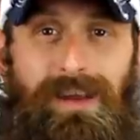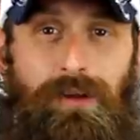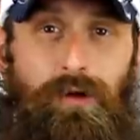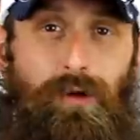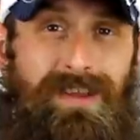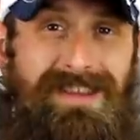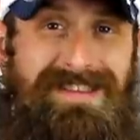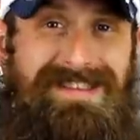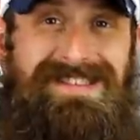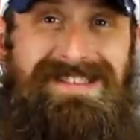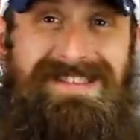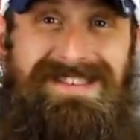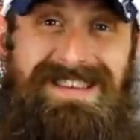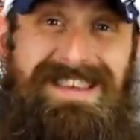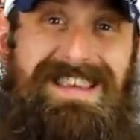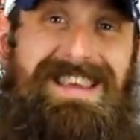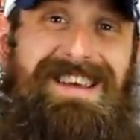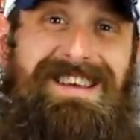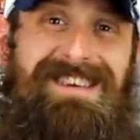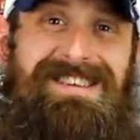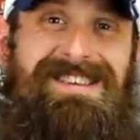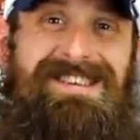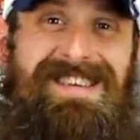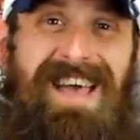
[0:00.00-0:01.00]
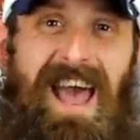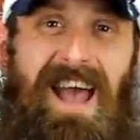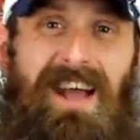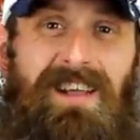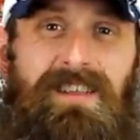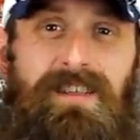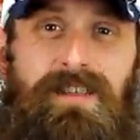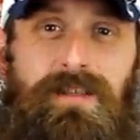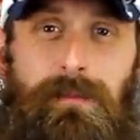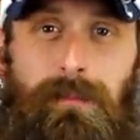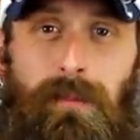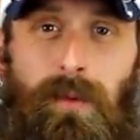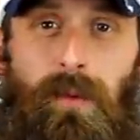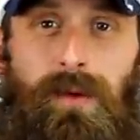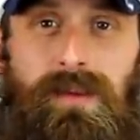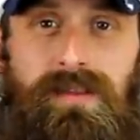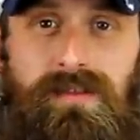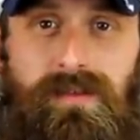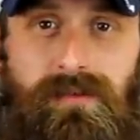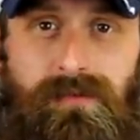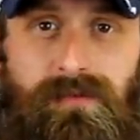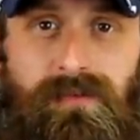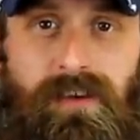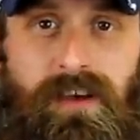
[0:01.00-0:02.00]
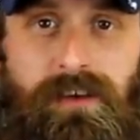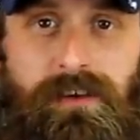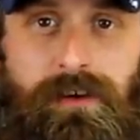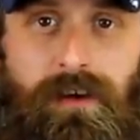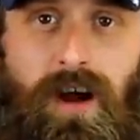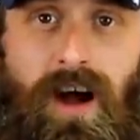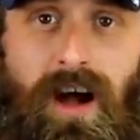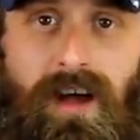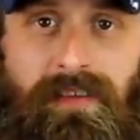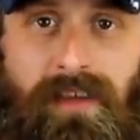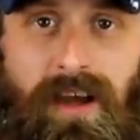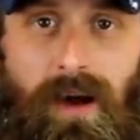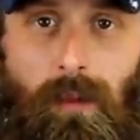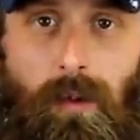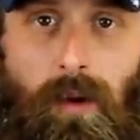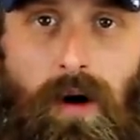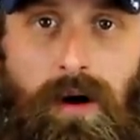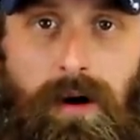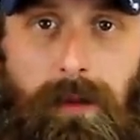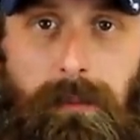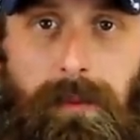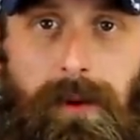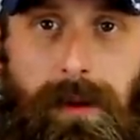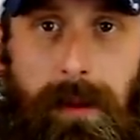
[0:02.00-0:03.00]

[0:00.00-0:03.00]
and you can see exactly the points of failure on that water